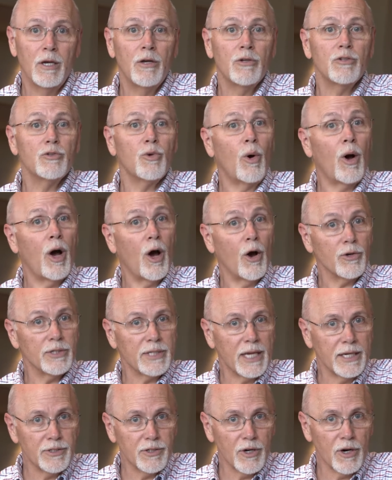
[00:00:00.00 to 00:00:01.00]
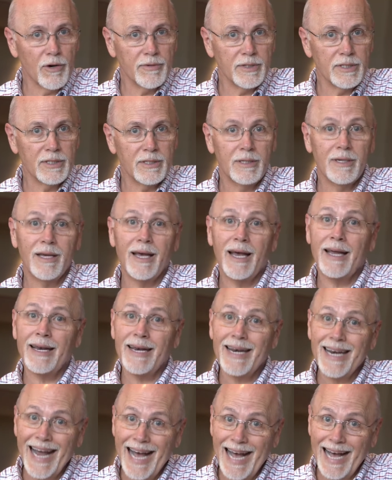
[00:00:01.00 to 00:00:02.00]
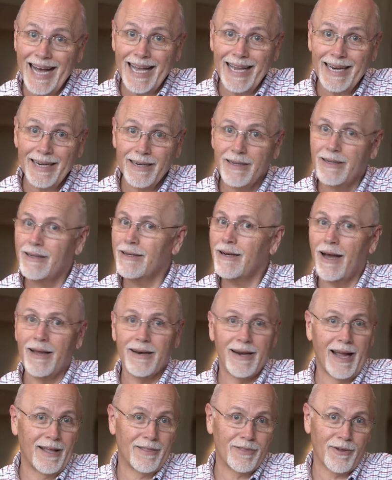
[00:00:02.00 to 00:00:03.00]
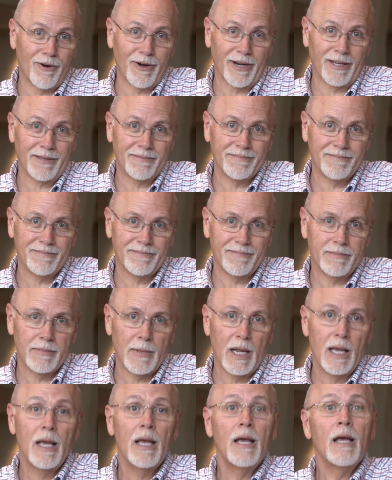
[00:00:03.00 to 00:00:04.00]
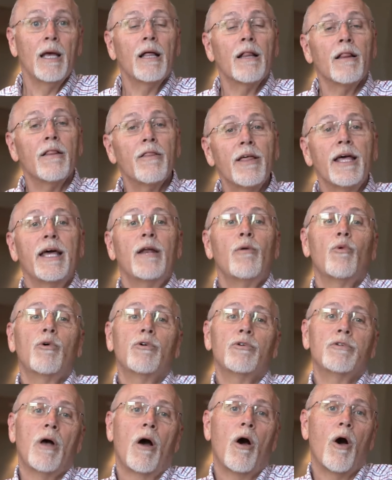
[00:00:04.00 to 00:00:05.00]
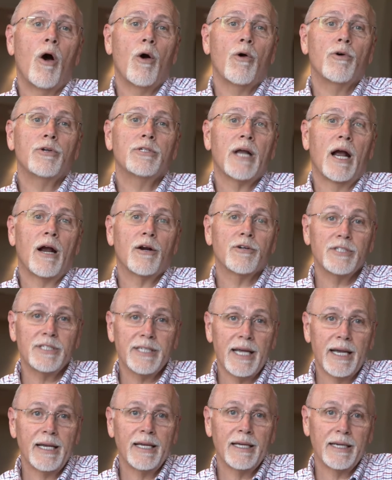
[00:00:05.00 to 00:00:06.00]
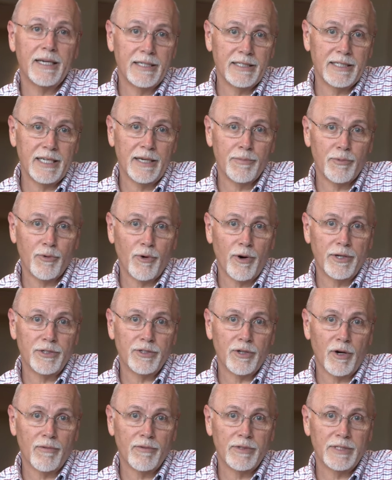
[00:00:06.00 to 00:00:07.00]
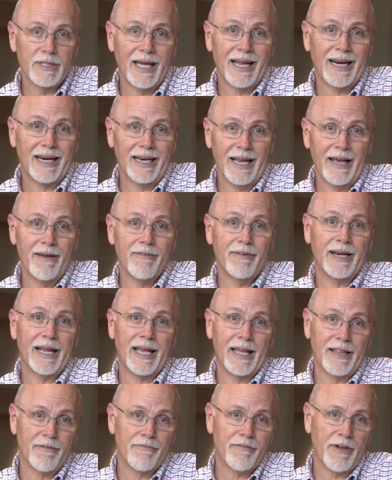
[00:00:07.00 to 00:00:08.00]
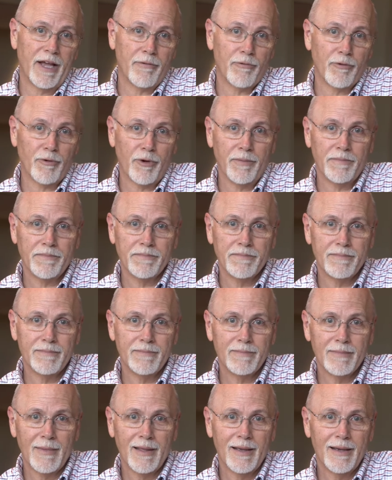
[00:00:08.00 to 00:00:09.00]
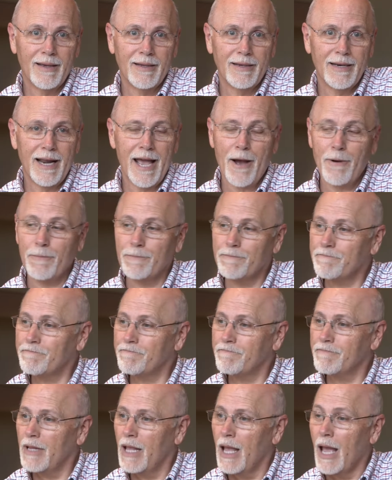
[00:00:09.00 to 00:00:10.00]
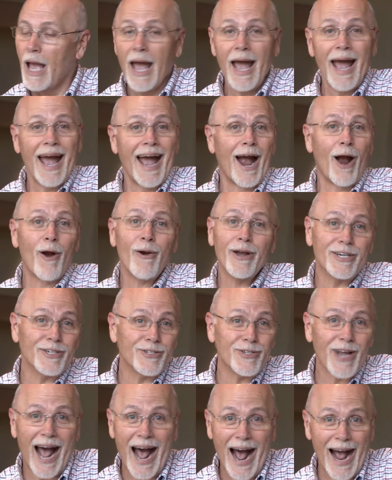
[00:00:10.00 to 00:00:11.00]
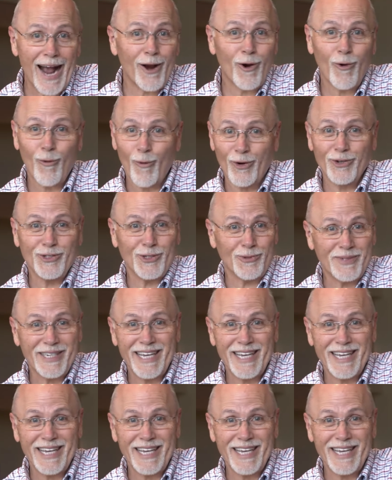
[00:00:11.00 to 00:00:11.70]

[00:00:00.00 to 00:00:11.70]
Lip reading: So we'll host that service at 9, not 9:30. Then we'll host our second contemporary service at 11 in the family room. Now, our entire worship